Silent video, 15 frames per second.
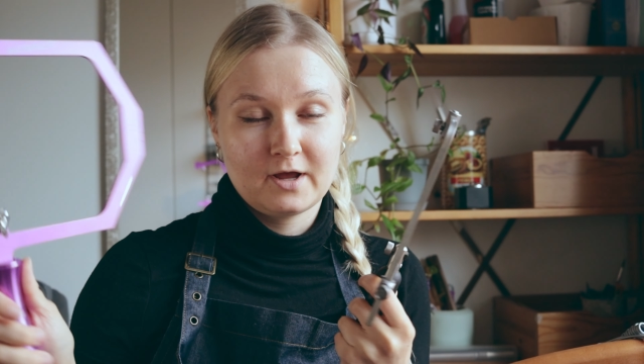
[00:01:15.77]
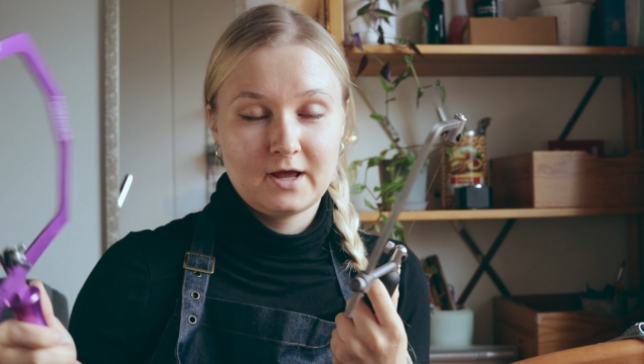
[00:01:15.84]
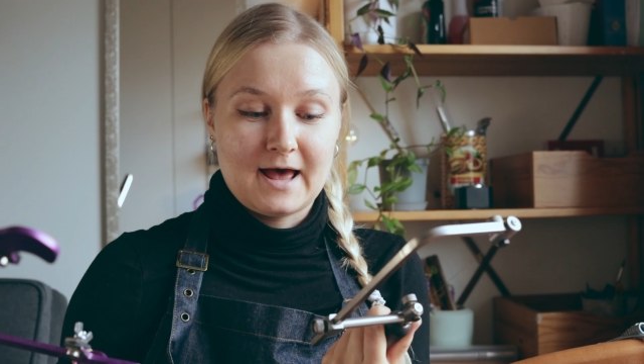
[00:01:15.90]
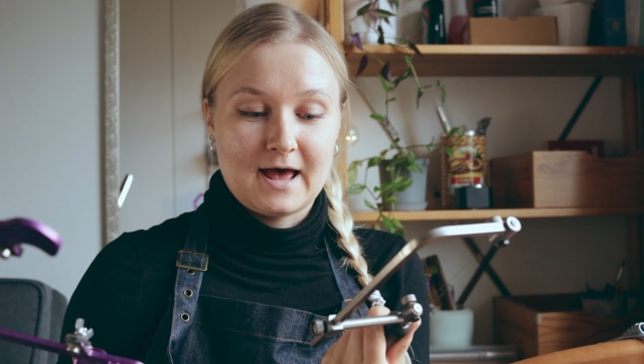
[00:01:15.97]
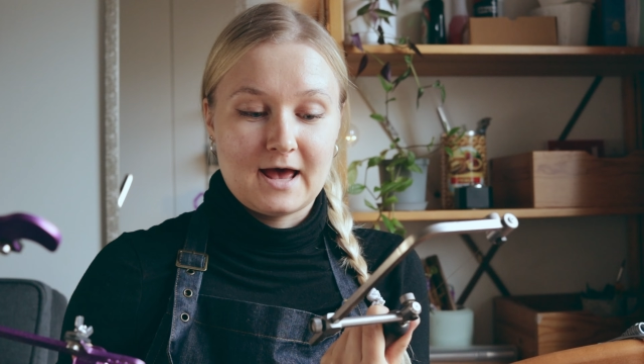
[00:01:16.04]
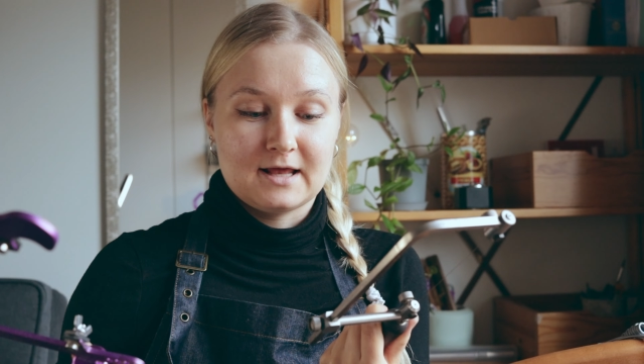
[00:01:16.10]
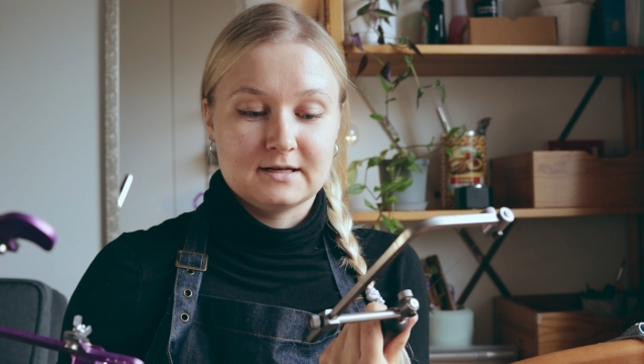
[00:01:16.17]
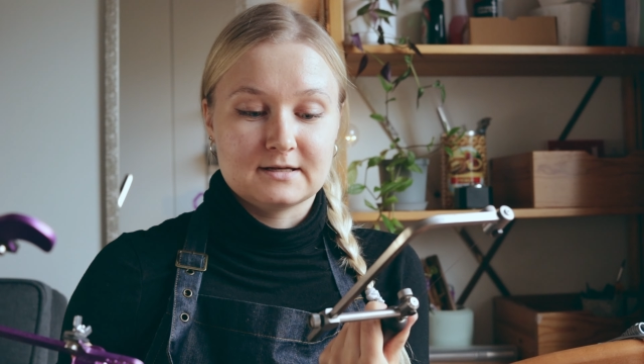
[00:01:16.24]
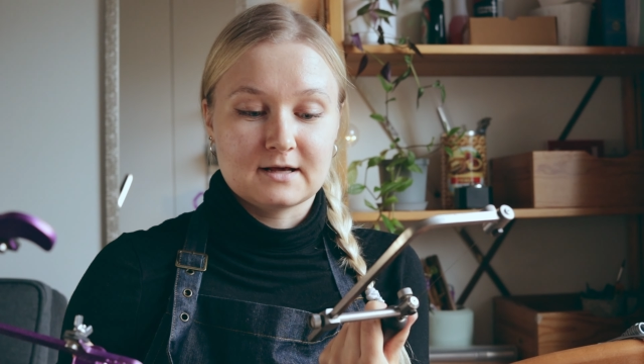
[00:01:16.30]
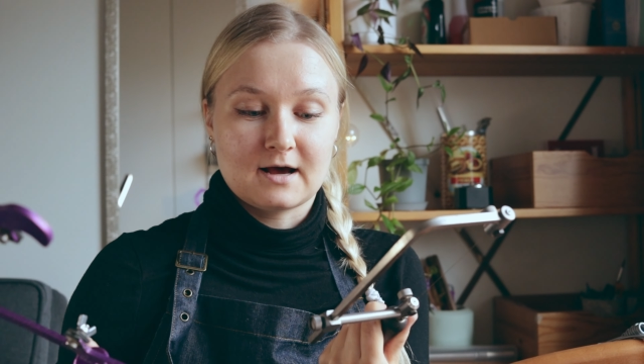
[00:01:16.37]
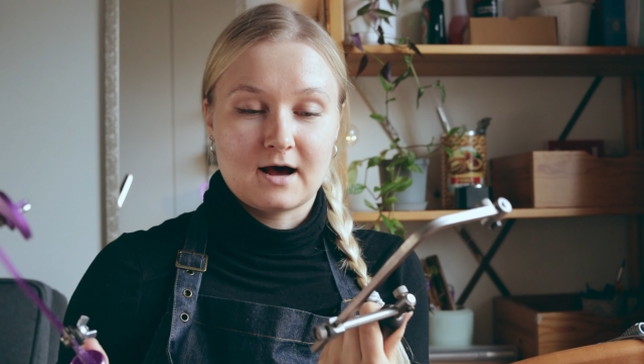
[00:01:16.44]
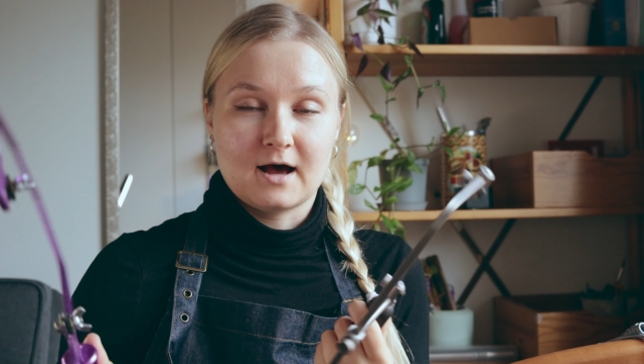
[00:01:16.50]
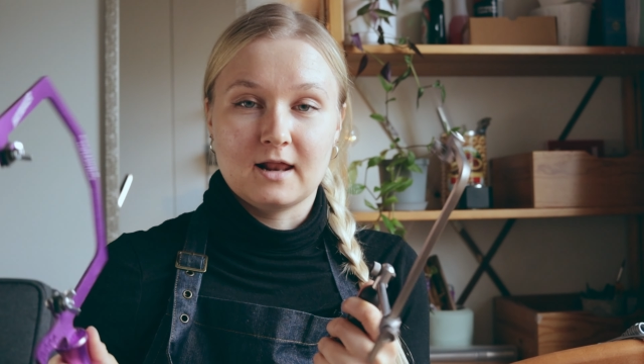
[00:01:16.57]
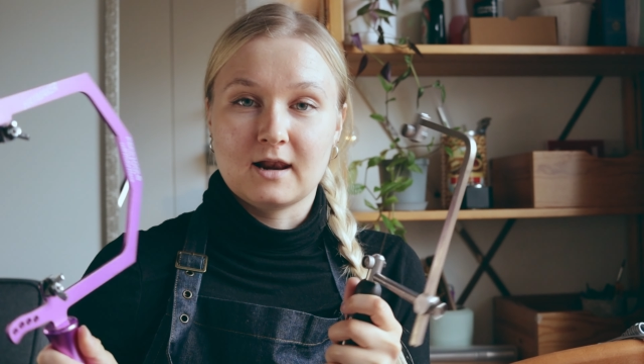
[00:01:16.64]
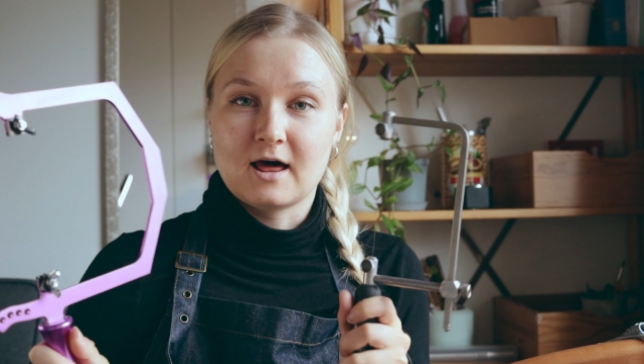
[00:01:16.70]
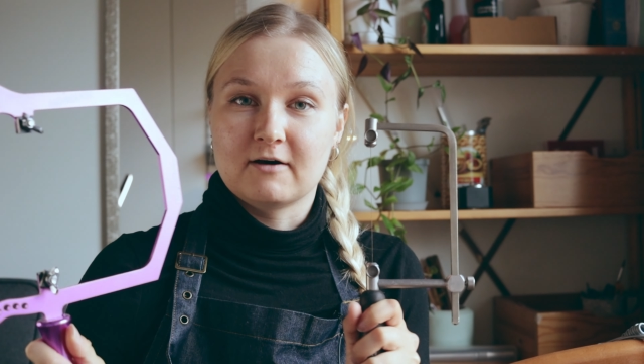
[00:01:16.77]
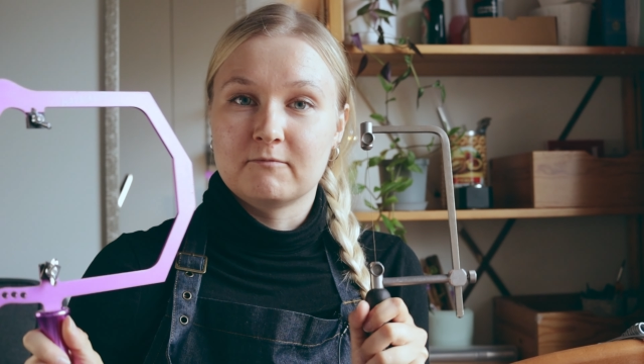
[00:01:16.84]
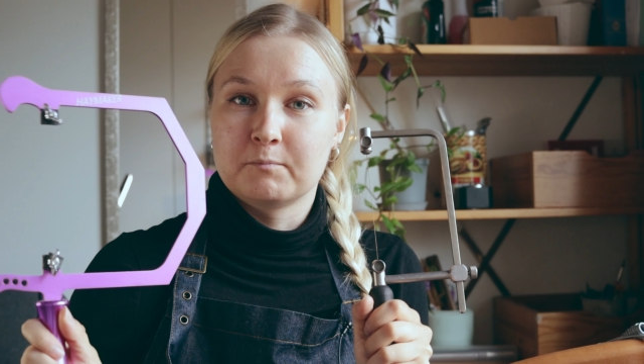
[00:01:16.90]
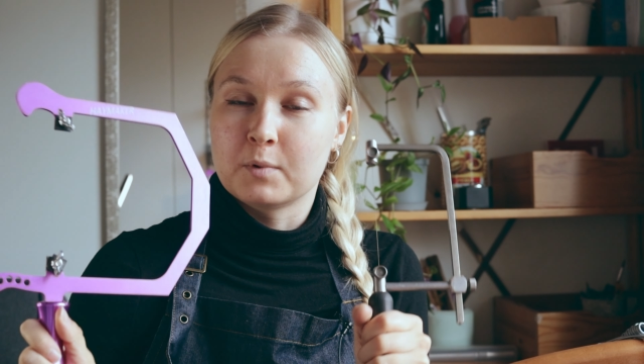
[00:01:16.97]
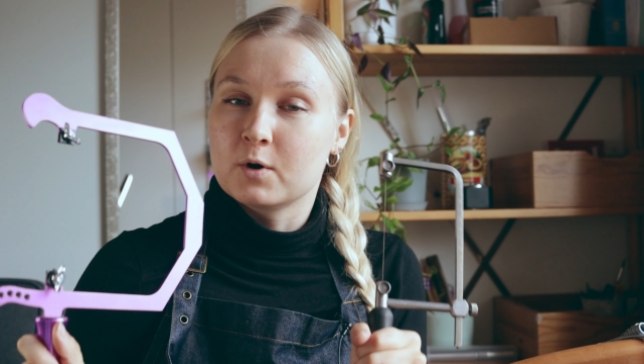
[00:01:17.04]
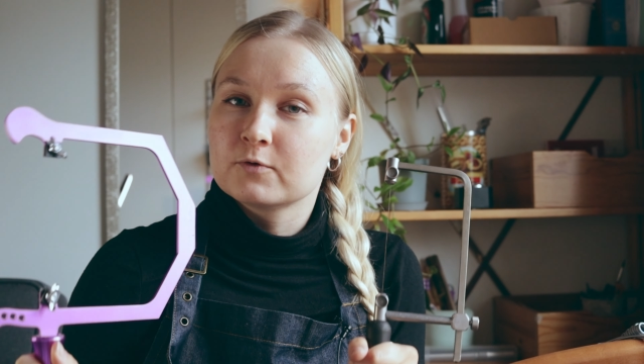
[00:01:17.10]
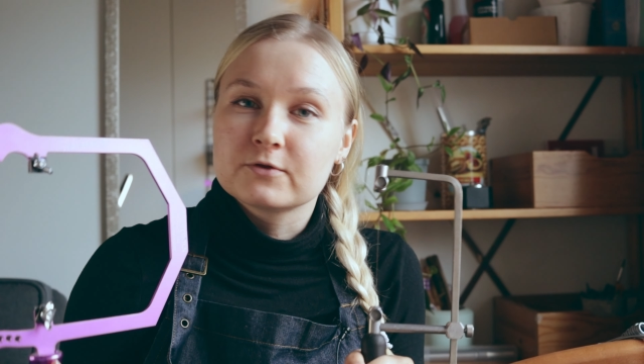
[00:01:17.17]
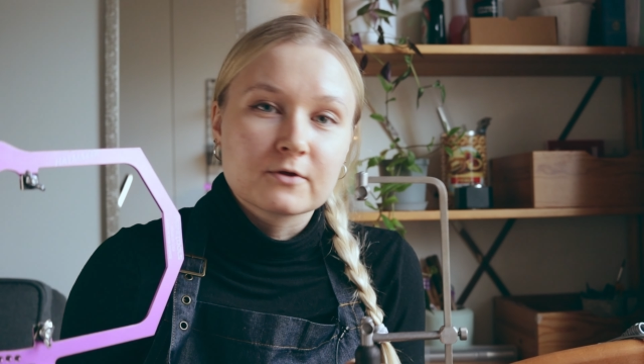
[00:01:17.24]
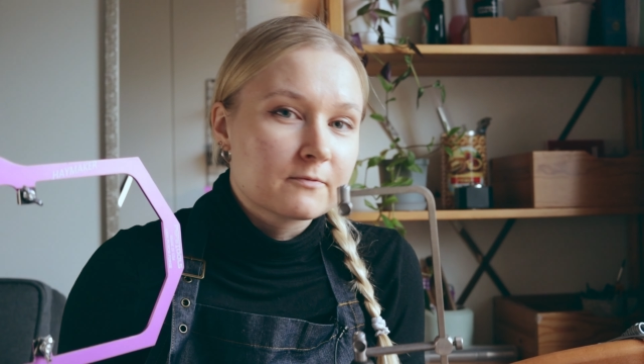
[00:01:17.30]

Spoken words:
And I love both